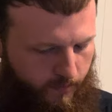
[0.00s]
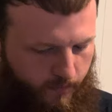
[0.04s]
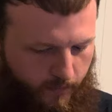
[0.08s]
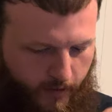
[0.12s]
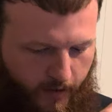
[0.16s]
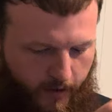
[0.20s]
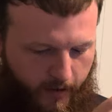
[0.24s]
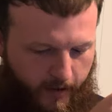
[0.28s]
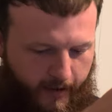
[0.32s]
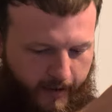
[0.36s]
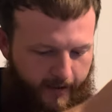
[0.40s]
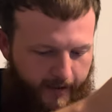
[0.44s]

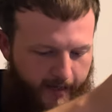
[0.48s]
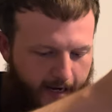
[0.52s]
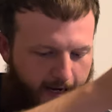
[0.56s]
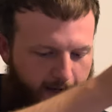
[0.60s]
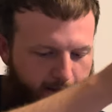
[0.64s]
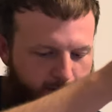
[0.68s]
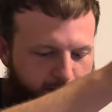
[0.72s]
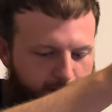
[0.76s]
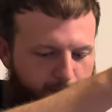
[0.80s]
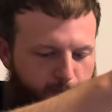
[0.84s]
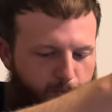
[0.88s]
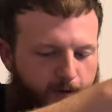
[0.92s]
Alright, now
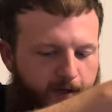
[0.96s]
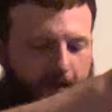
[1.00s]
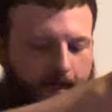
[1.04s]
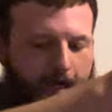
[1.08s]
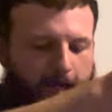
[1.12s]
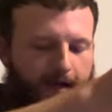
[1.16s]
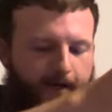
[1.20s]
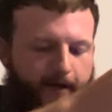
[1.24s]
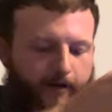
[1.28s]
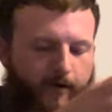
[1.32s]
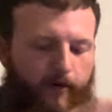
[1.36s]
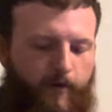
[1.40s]
that we got
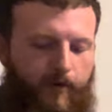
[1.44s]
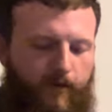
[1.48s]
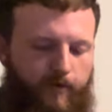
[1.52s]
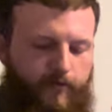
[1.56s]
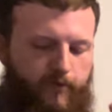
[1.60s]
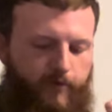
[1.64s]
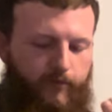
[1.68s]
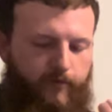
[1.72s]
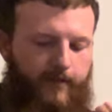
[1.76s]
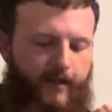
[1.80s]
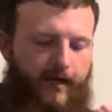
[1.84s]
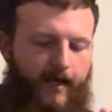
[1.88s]
it all
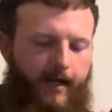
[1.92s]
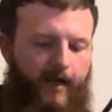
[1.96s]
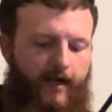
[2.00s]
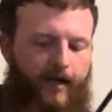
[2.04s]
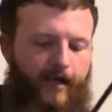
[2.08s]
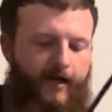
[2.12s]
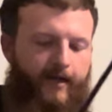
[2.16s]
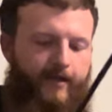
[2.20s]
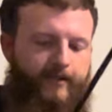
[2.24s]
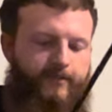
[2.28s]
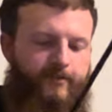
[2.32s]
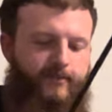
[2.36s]
through the
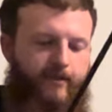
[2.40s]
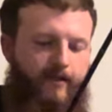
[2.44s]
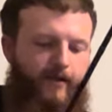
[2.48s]
eyes,